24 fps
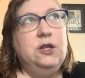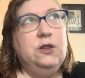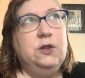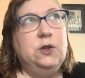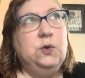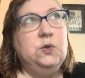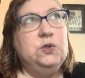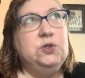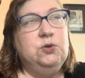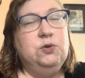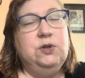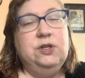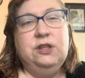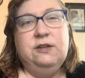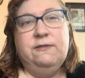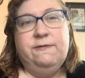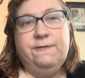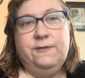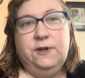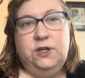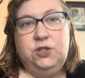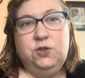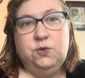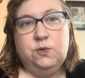Those are in the
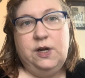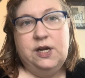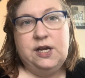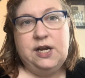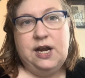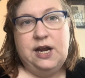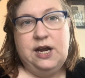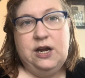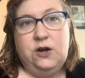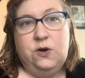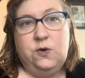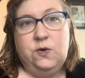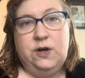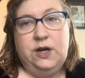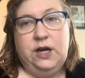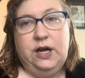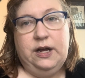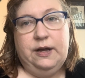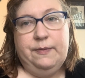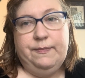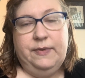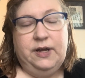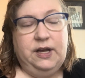fridge right now.